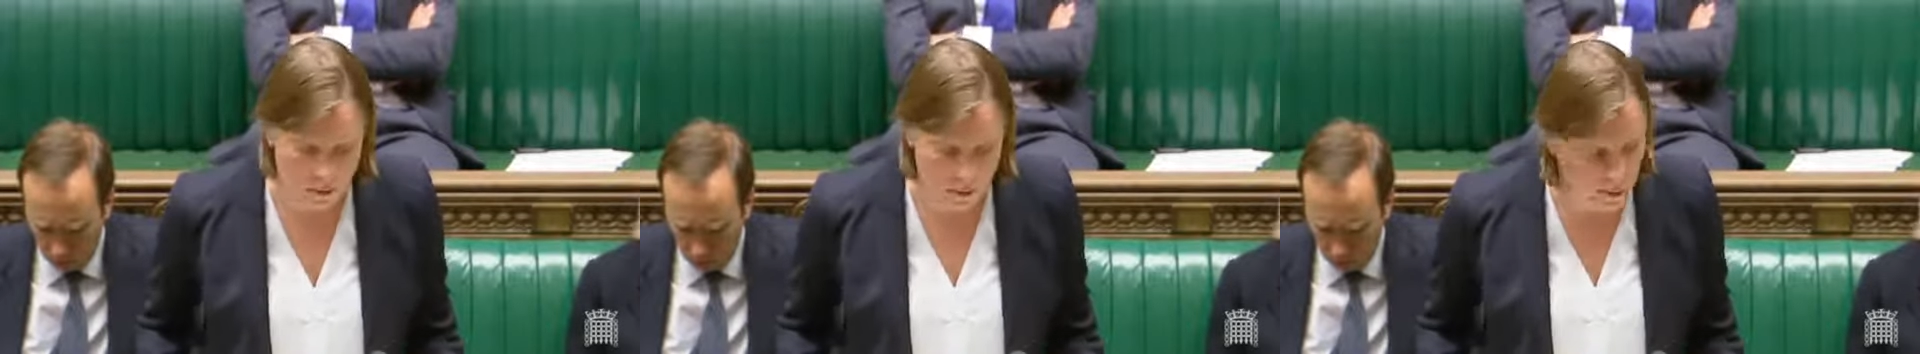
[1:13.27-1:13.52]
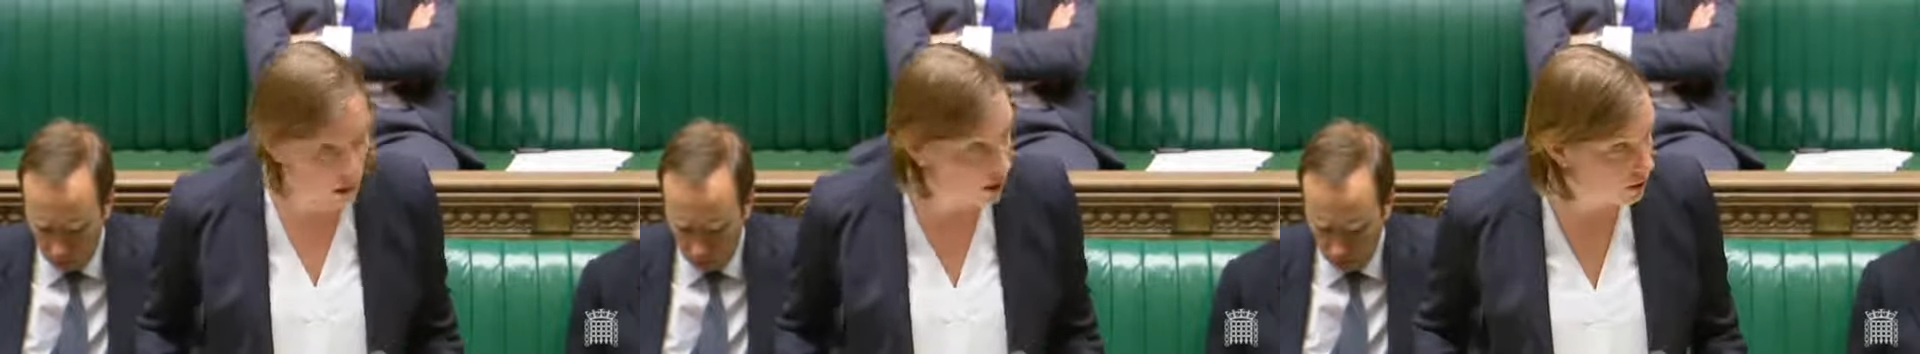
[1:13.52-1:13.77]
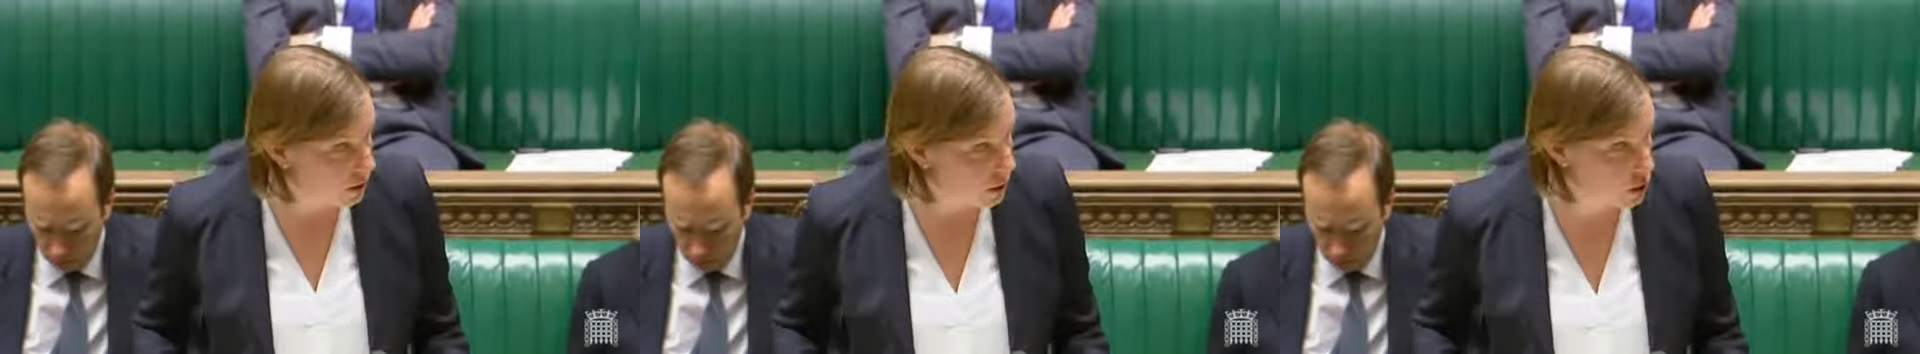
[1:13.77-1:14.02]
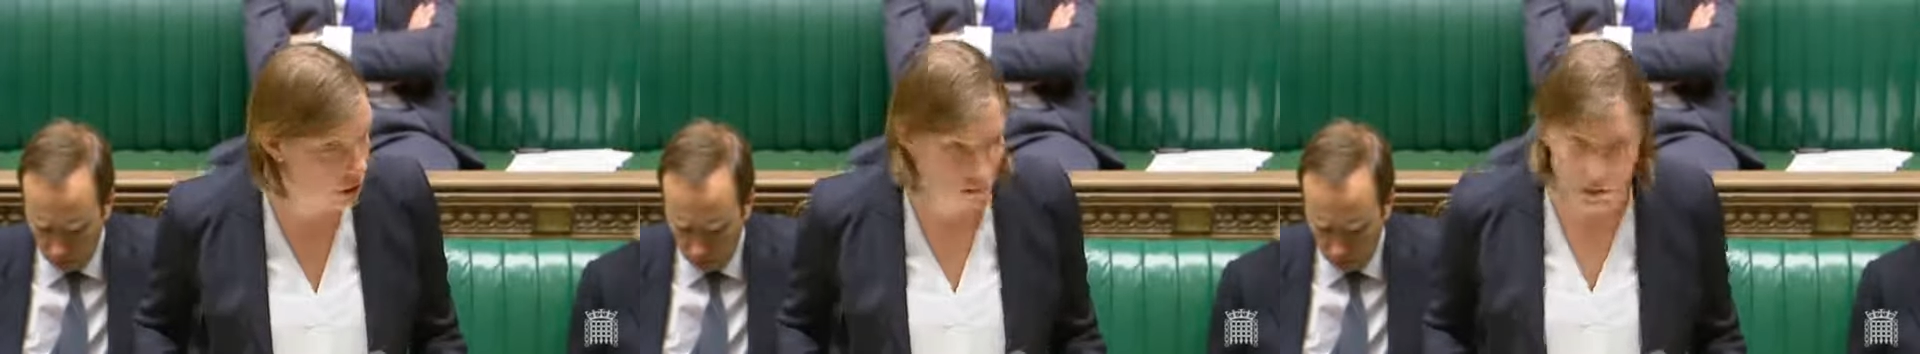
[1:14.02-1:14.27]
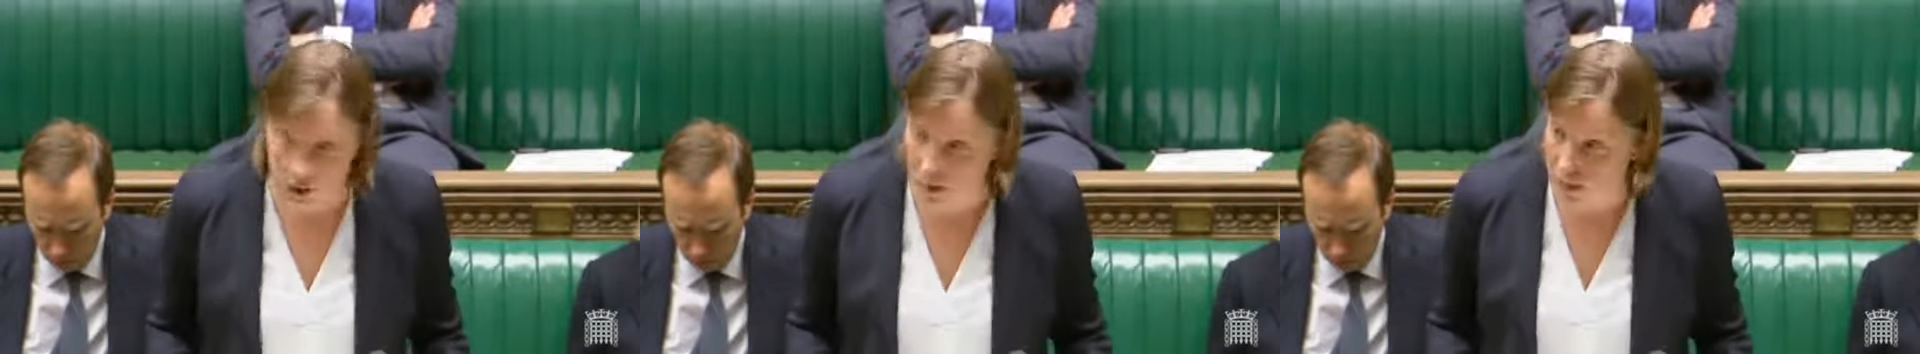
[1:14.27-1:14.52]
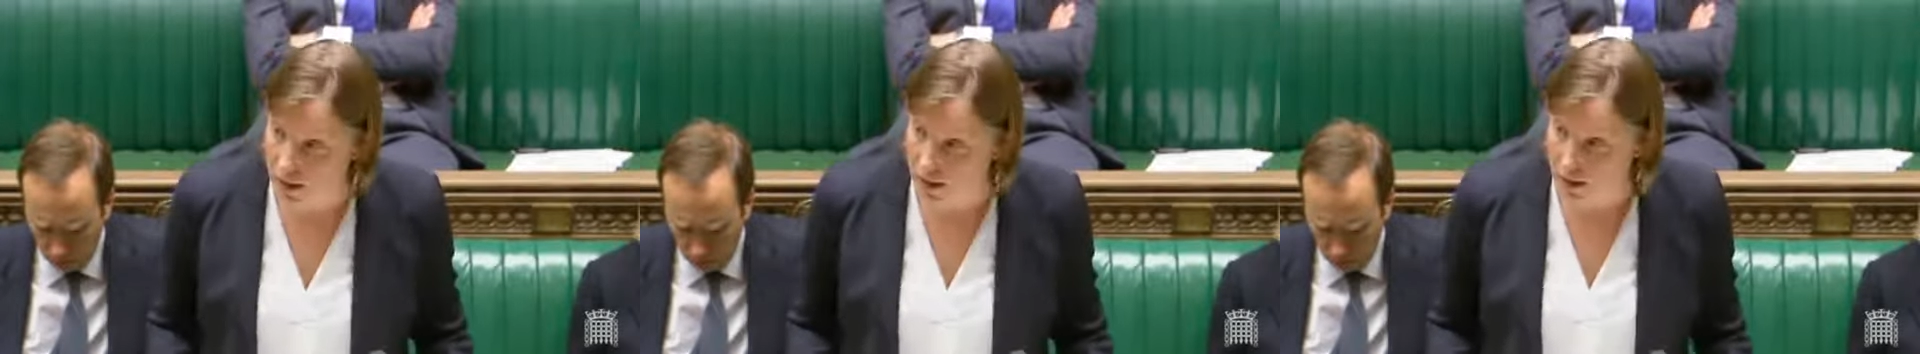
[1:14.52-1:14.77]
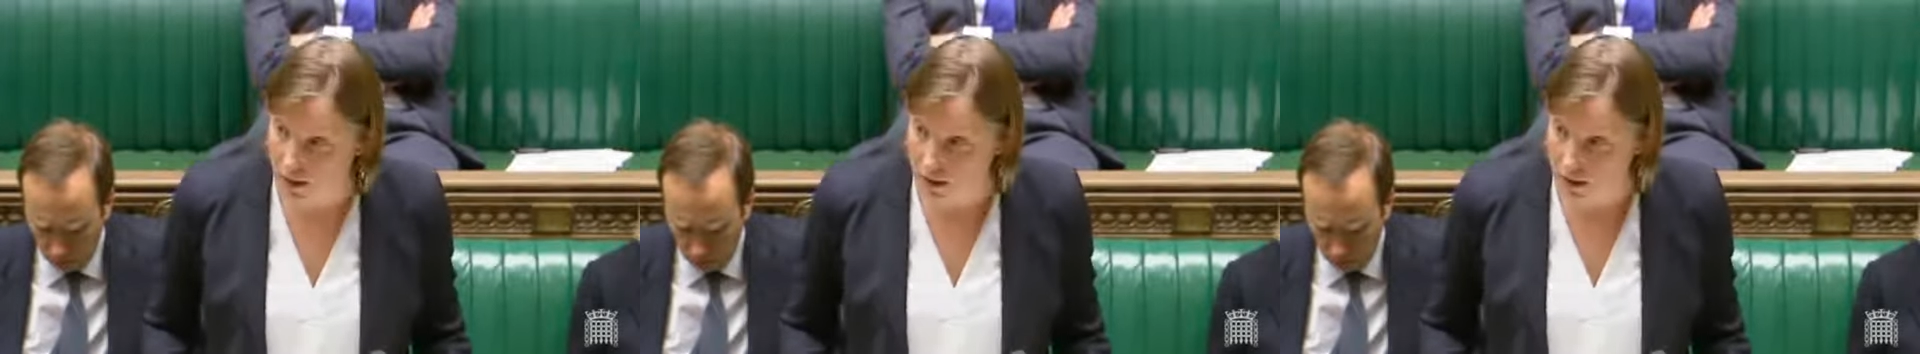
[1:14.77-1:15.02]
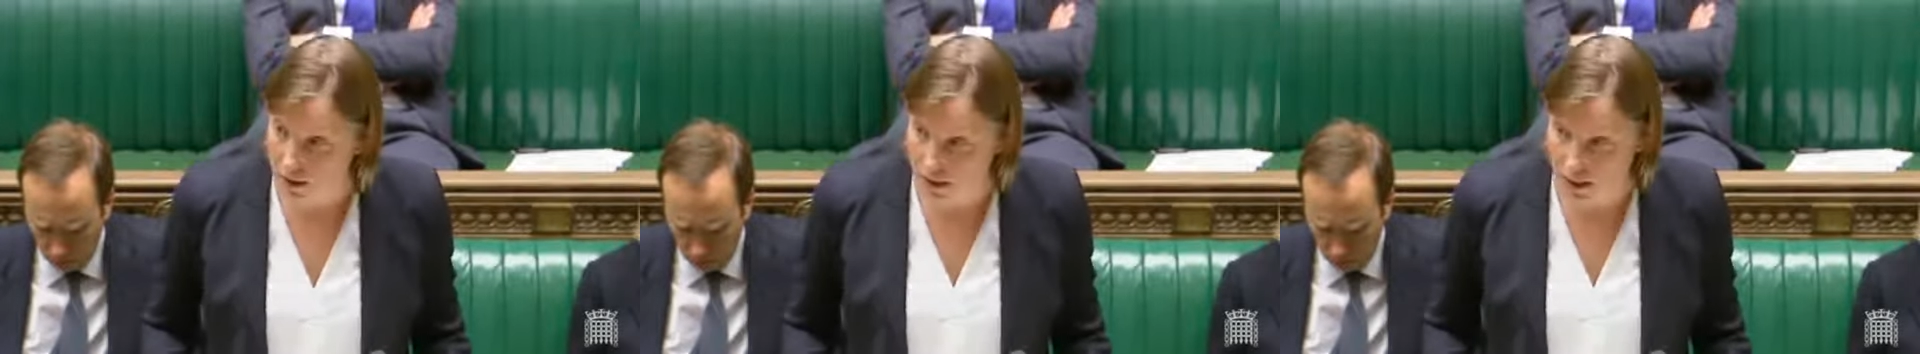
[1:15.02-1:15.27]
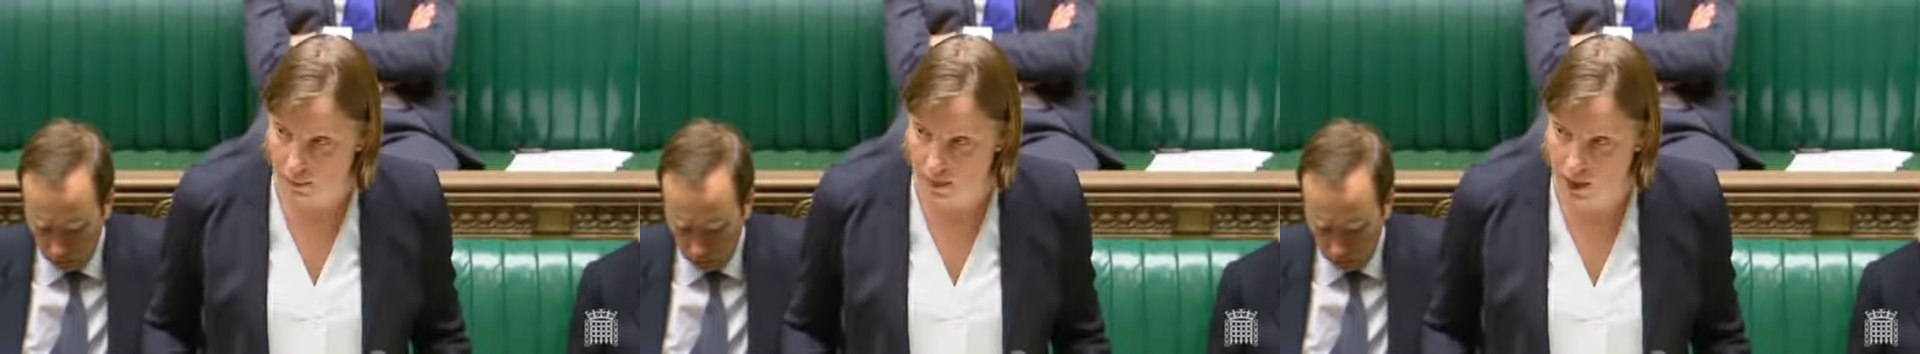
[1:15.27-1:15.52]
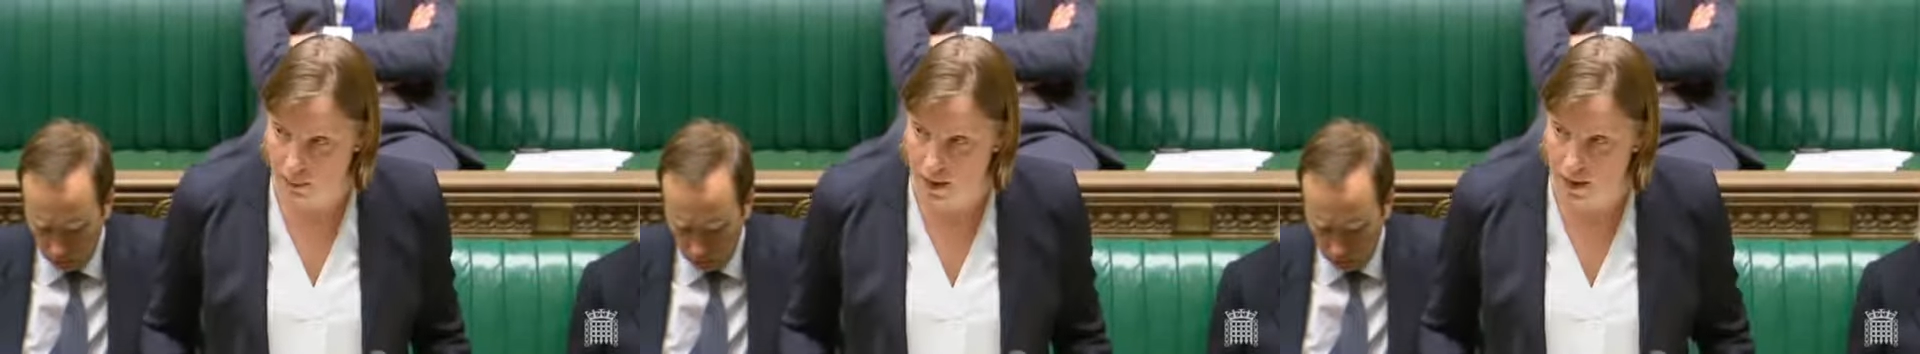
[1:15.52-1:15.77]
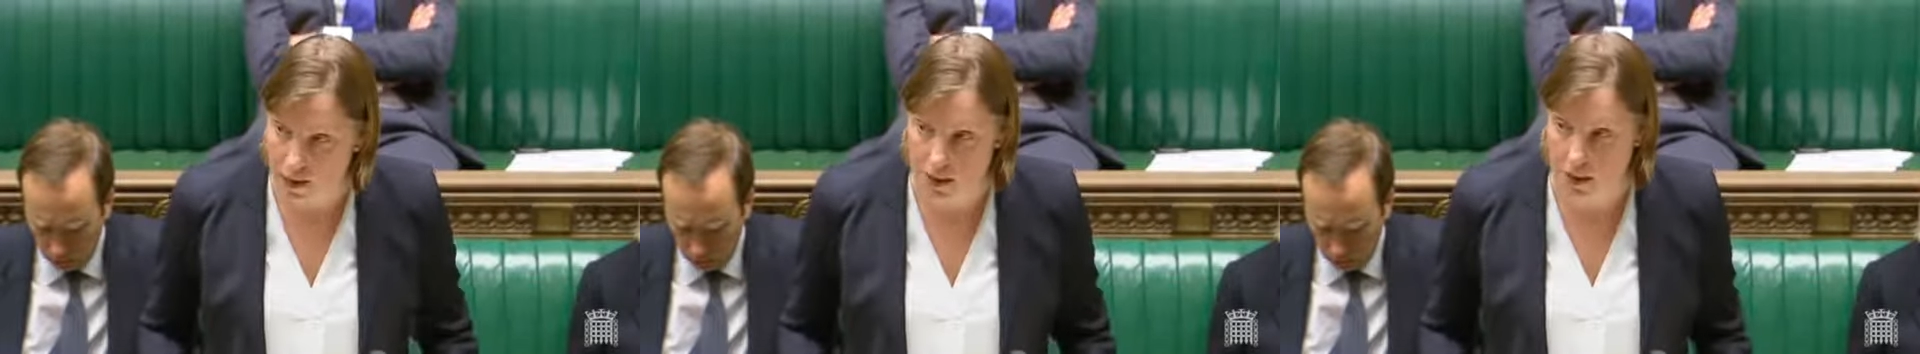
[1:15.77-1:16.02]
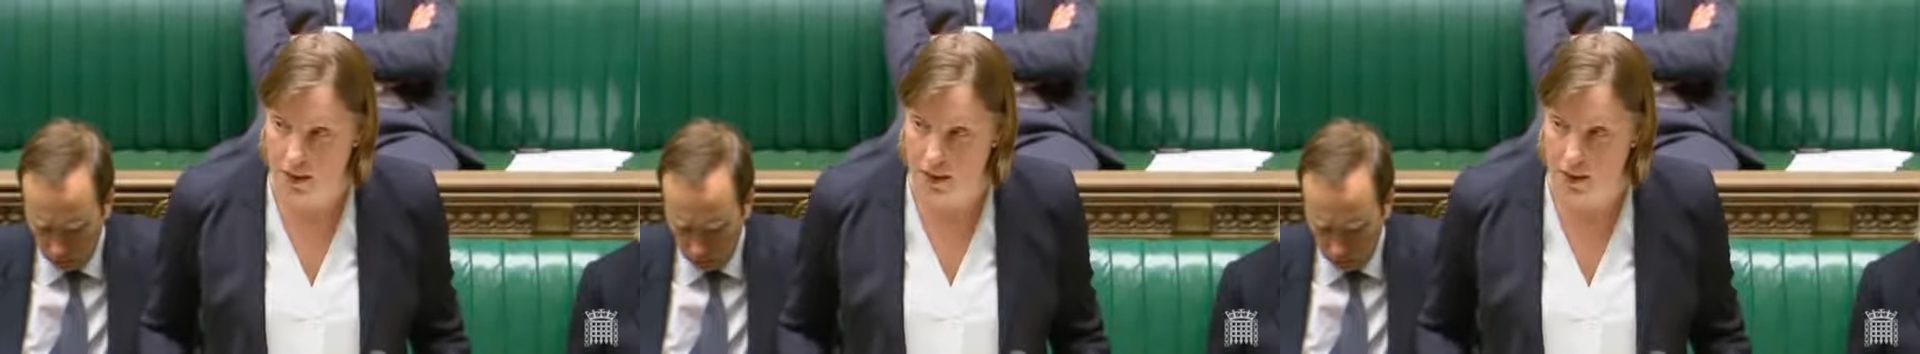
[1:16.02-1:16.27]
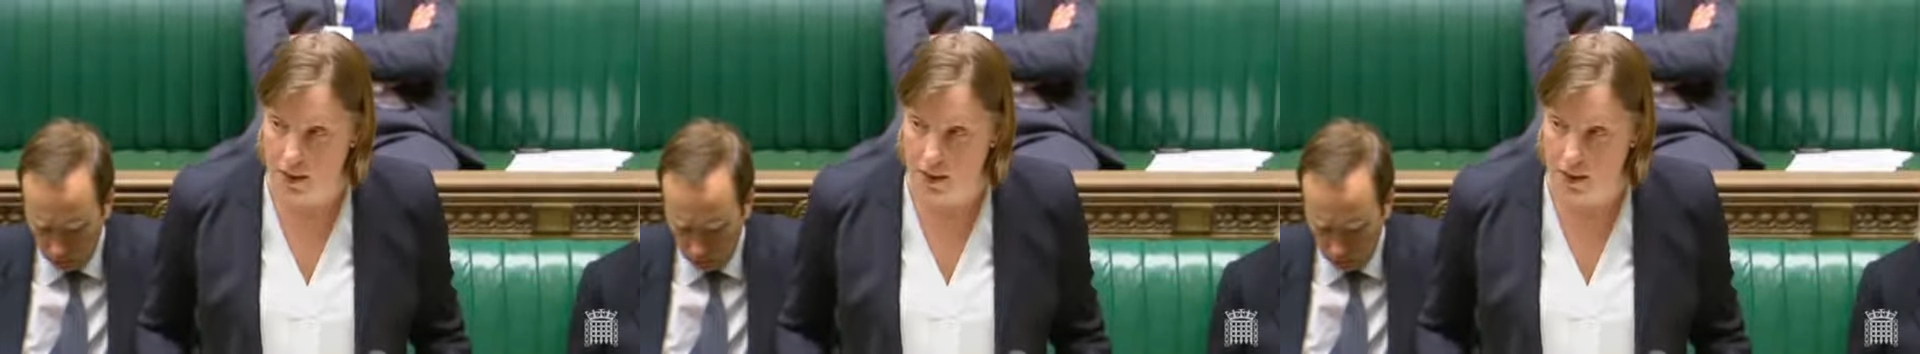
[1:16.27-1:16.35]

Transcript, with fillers: but we are seeing a shift in the way that uh, gambling is being done